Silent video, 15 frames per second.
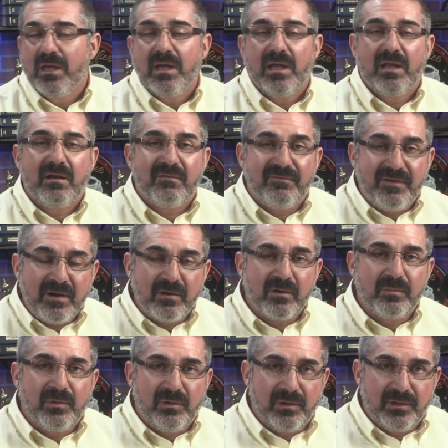In a
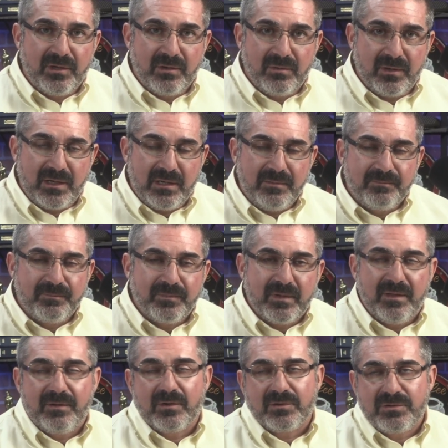variable annuity,
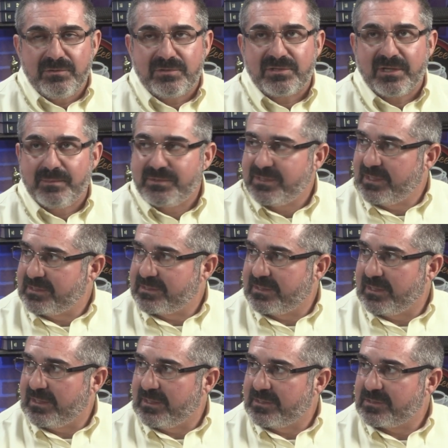and there are two subsets
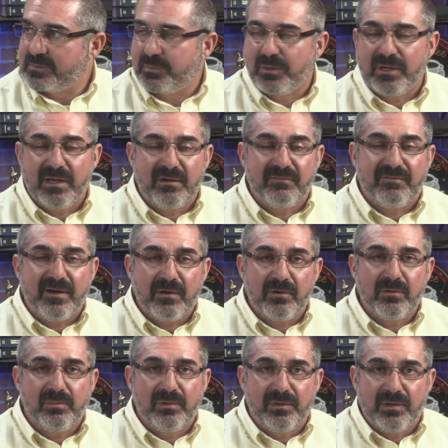to this, but in a
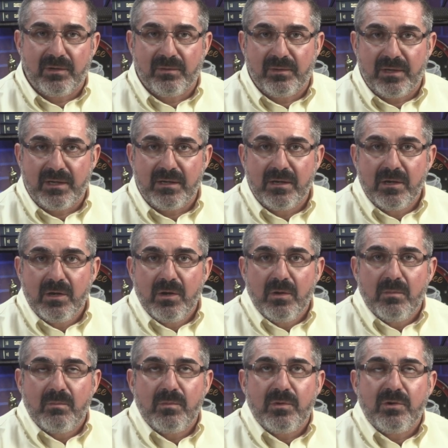variable annuity,
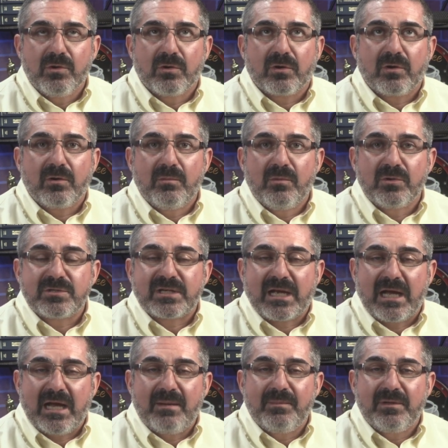you're going to most
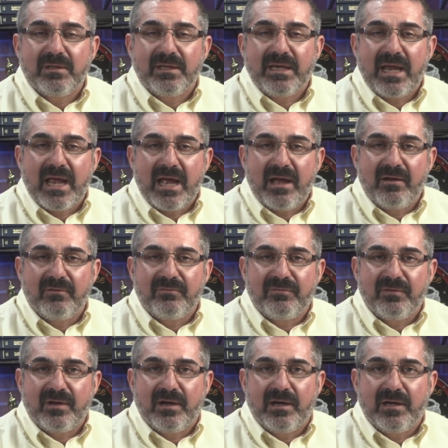commonly
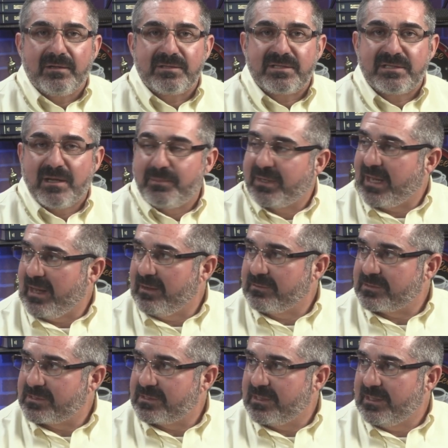have
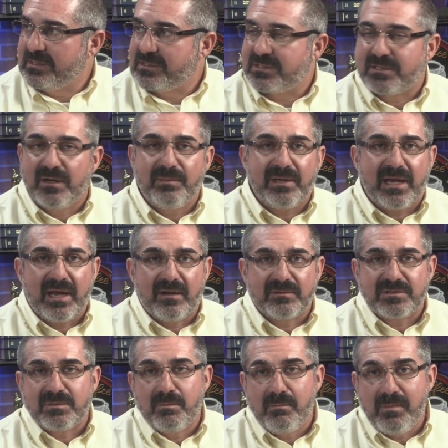sub-accounts, and
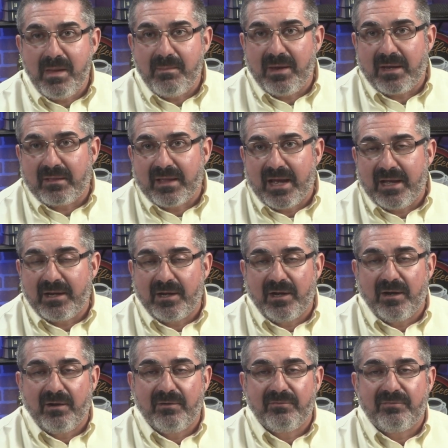sub-accounts mimic that
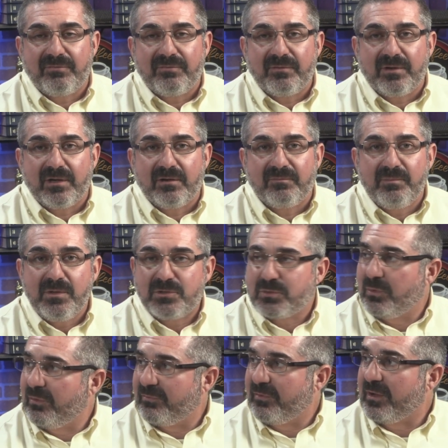of
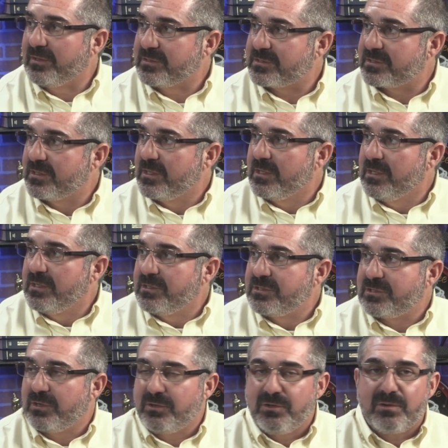mutual funds.
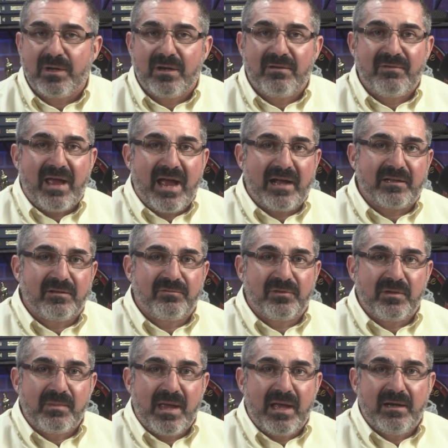So you can have
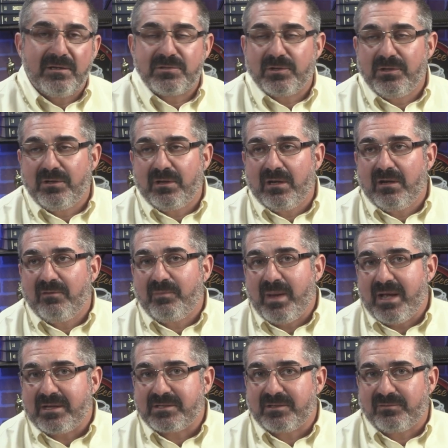actively managed or you can have
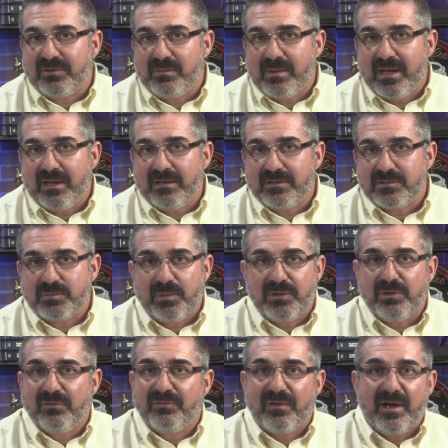passively managed, but
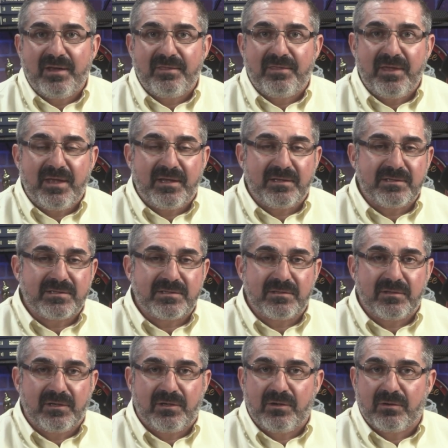you'll find things
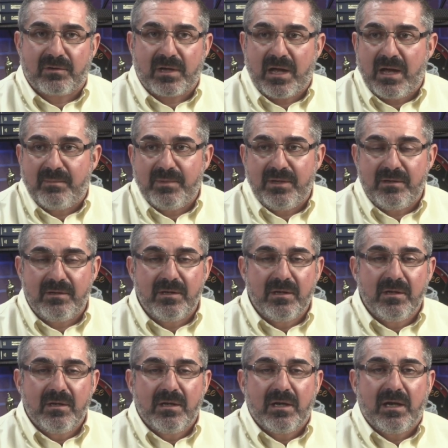like your common,
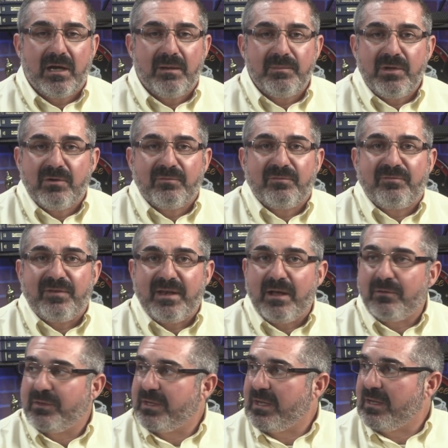
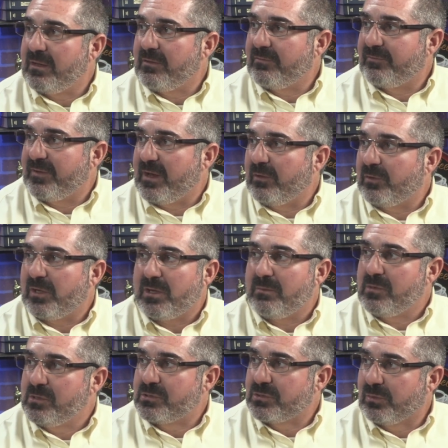Fidelity
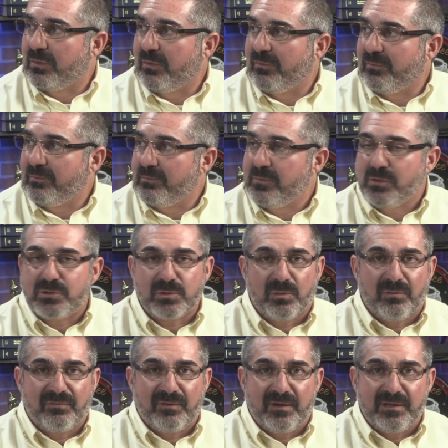
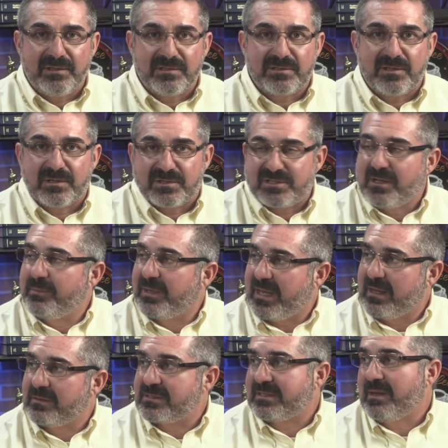mutual funds. There's
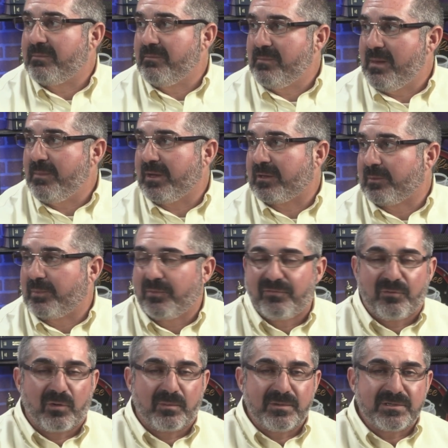sub-accounts that mimic the
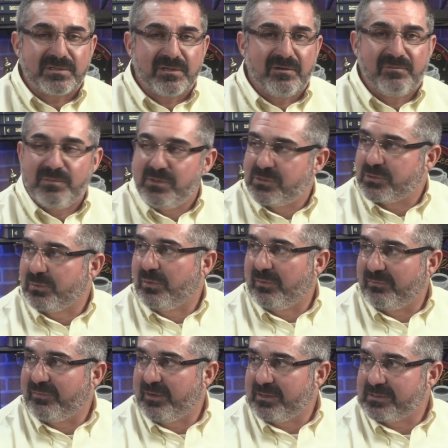performance of mutual
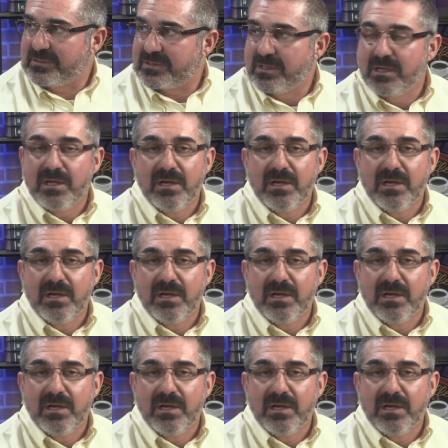funds.